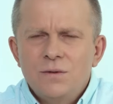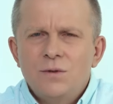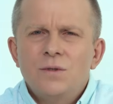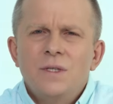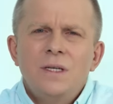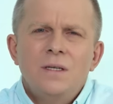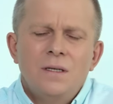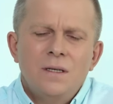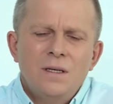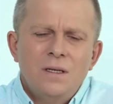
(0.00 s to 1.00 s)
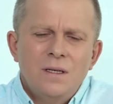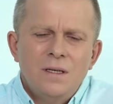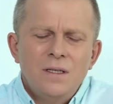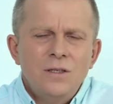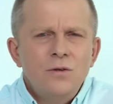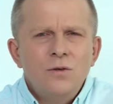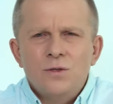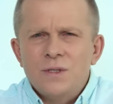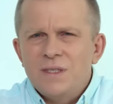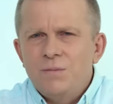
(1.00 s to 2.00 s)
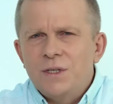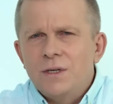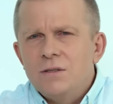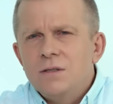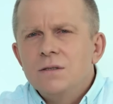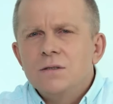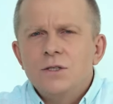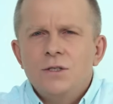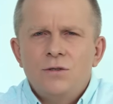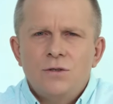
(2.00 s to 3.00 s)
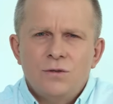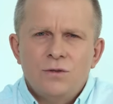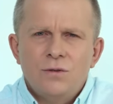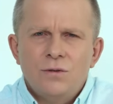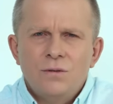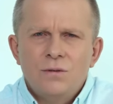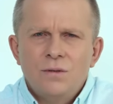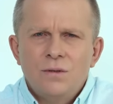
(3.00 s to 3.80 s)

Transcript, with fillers: you should not take the life of another person.